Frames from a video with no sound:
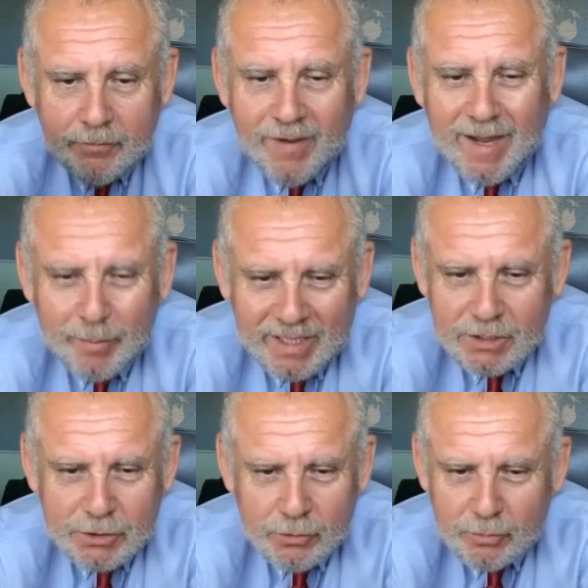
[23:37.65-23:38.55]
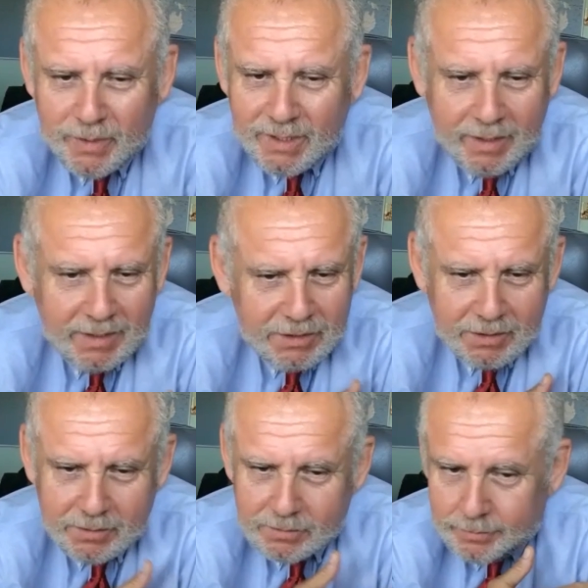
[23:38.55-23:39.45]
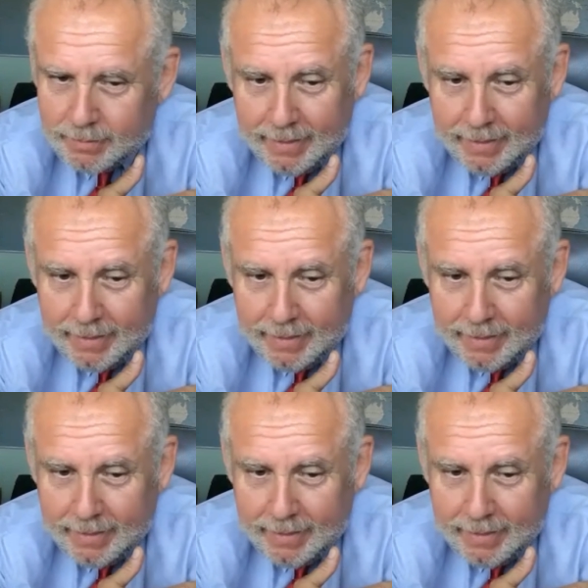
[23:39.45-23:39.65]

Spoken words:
family issues, mediation is